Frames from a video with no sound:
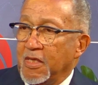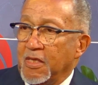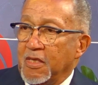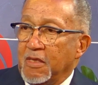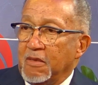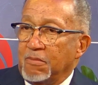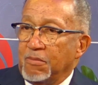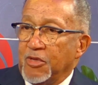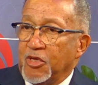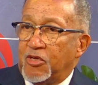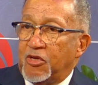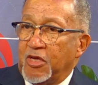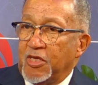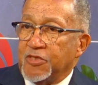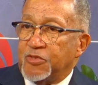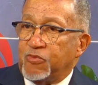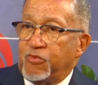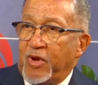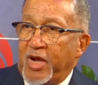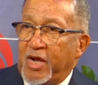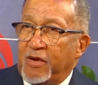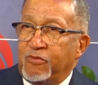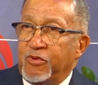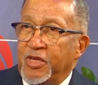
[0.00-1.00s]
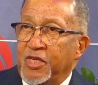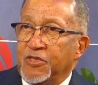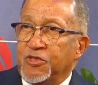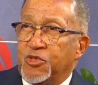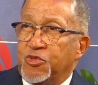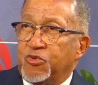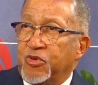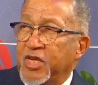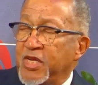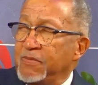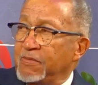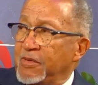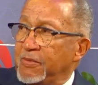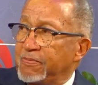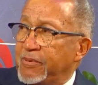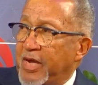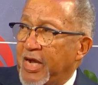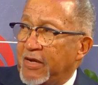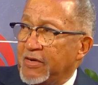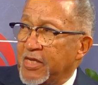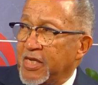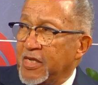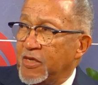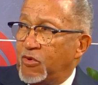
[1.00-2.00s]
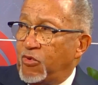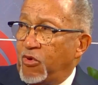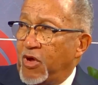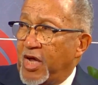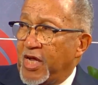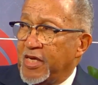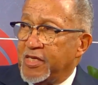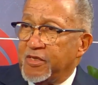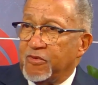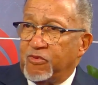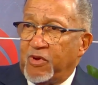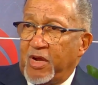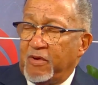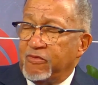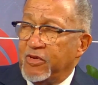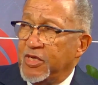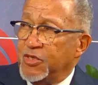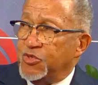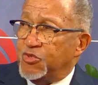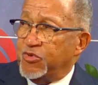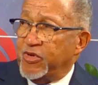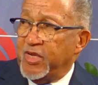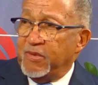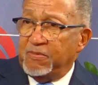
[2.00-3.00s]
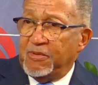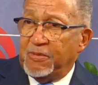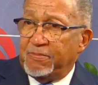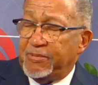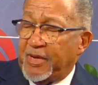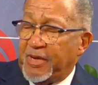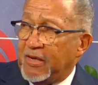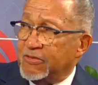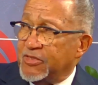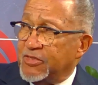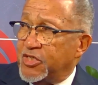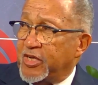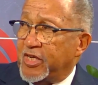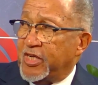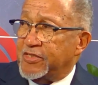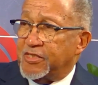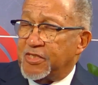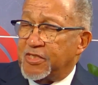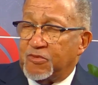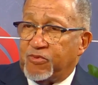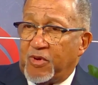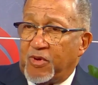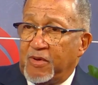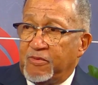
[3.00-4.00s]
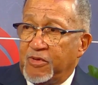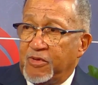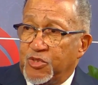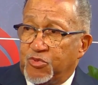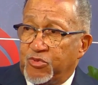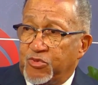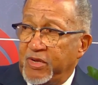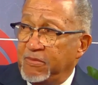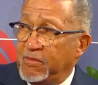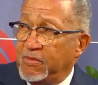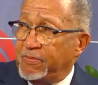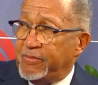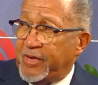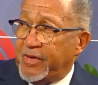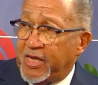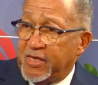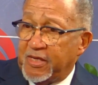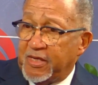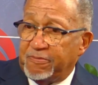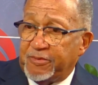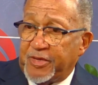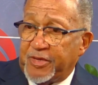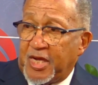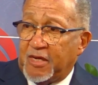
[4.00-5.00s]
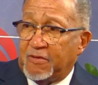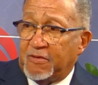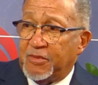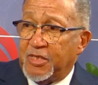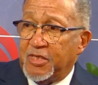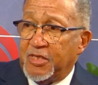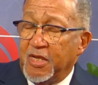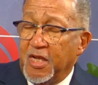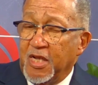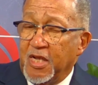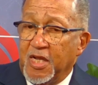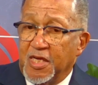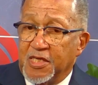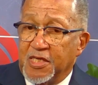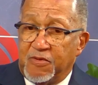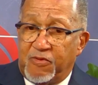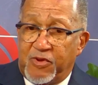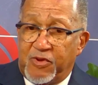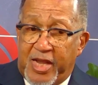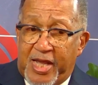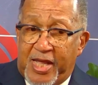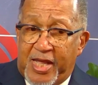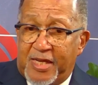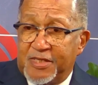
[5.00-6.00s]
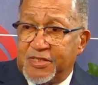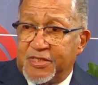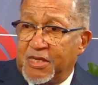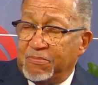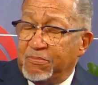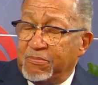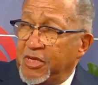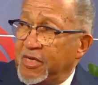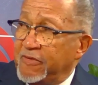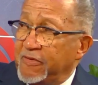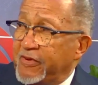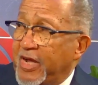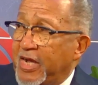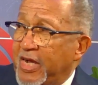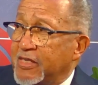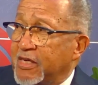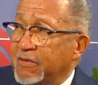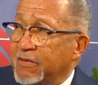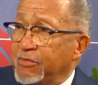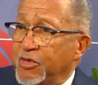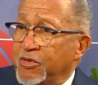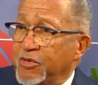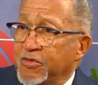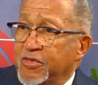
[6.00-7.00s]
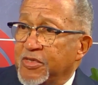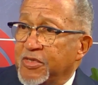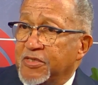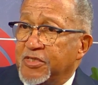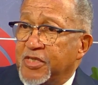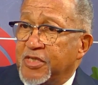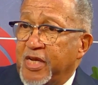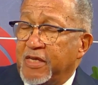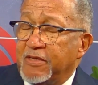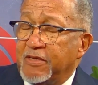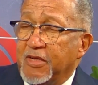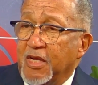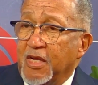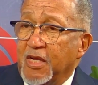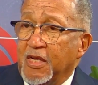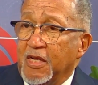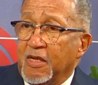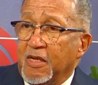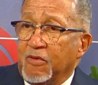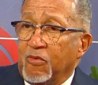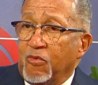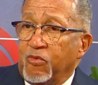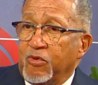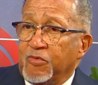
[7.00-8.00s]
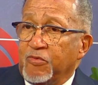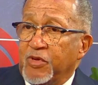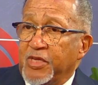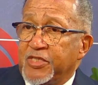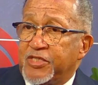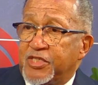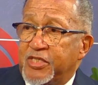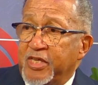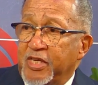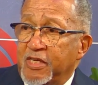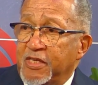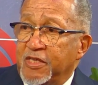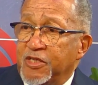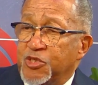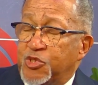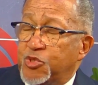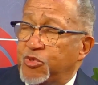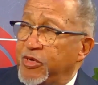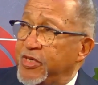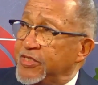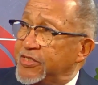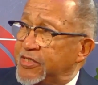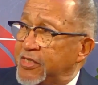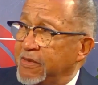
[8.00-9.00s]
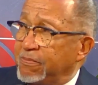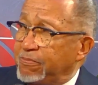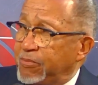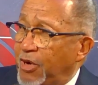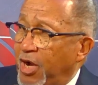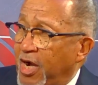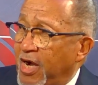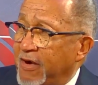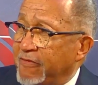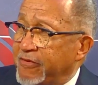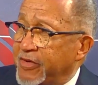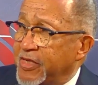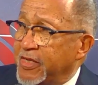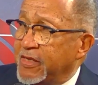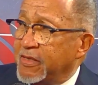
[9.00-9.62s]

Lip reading: Because while we dream about equality, while we dream about justice, while we dream about empowerment, the reality of many of our communities is that we're still entrenched in poverty.